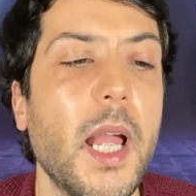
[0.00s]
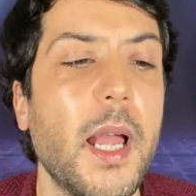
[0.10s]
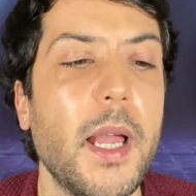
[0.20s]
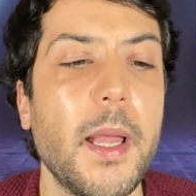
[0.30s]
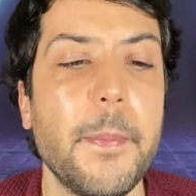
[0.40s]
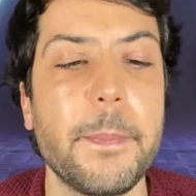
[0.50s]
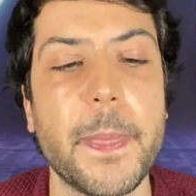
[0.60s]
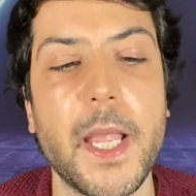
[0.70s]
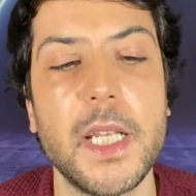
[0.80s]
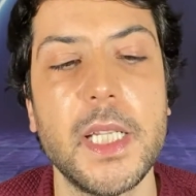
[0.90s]

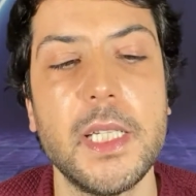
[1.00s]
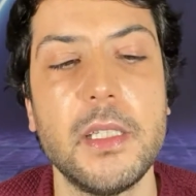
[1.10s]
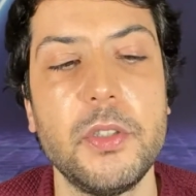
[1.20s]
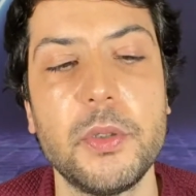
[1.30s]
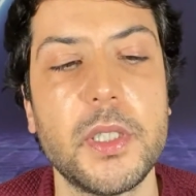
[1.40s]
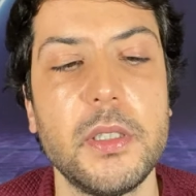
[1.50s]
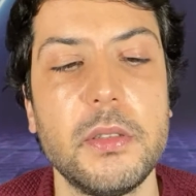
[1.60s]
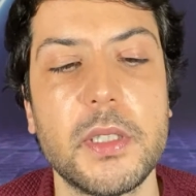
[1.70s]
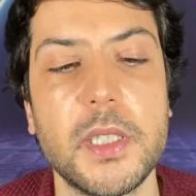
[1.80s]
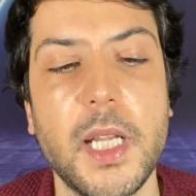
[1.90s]
And you
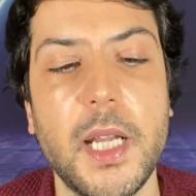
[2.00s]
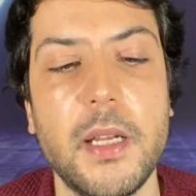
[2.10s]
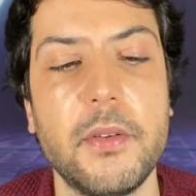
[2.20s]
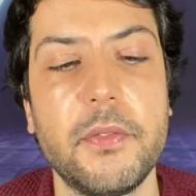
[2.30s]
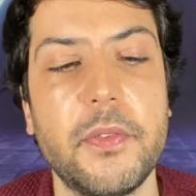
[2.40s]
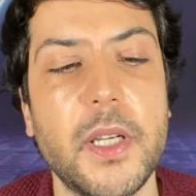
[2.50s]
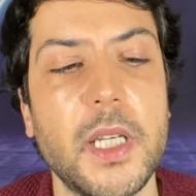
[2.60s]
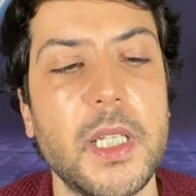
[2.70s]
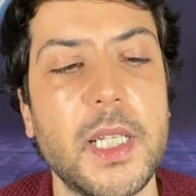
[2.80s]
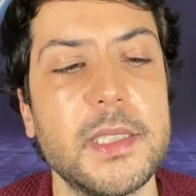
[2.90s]
can have
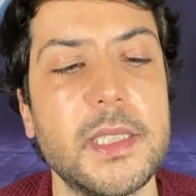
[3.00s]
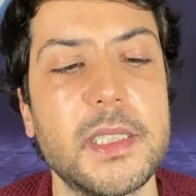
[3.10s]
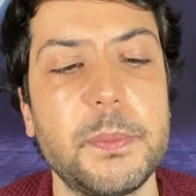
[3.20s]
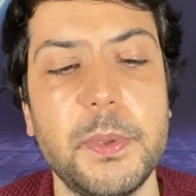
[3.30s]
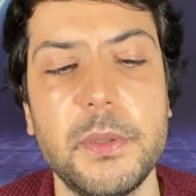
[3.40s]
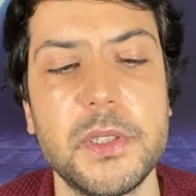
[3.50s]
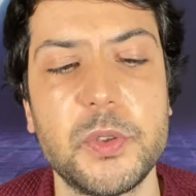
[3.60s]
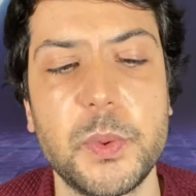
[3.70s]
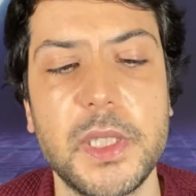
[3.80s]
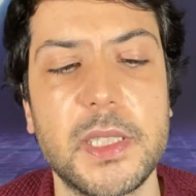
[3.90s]
a nice experience
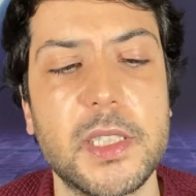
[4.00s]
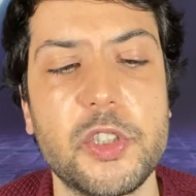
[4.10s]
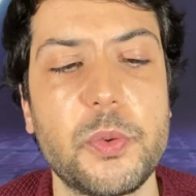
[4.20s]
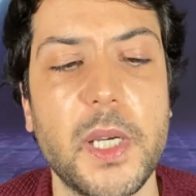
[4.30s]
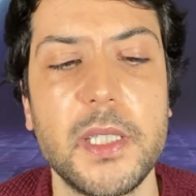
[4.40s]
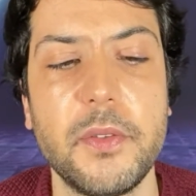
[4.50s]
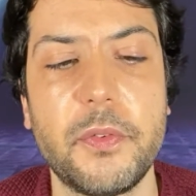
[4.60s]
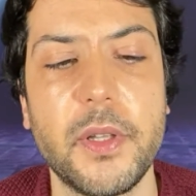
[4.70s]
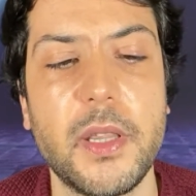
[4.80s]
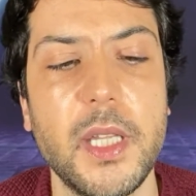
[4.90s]
with it and try
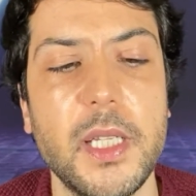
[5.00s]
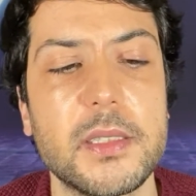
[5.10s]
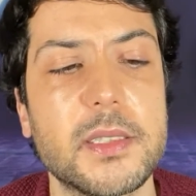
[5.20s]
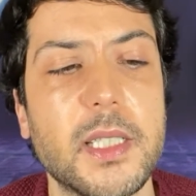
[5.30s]
different things.